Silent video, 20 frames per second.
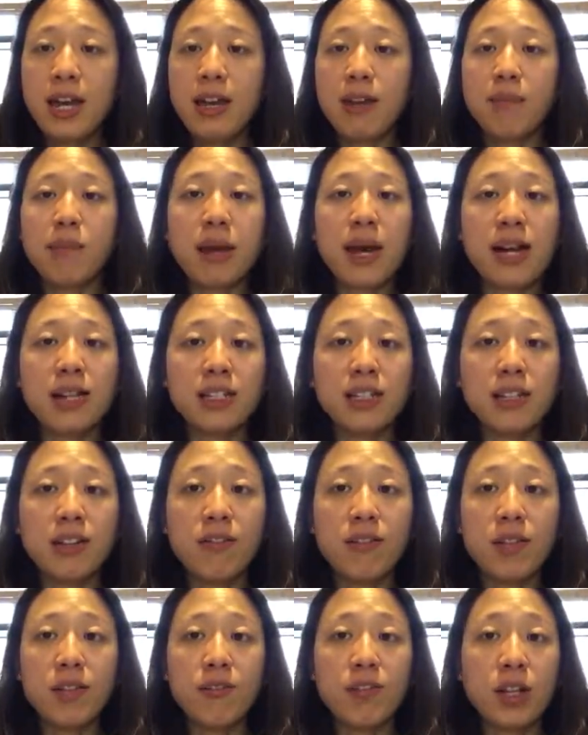and
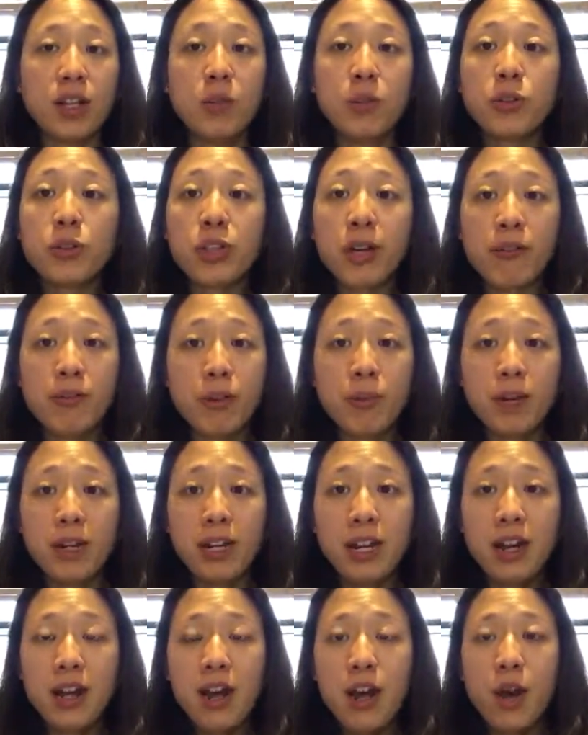passive and available to
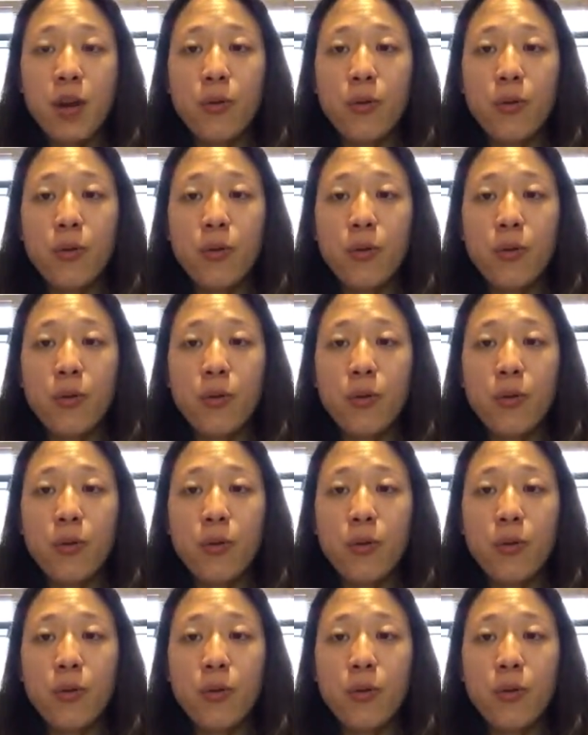everybody,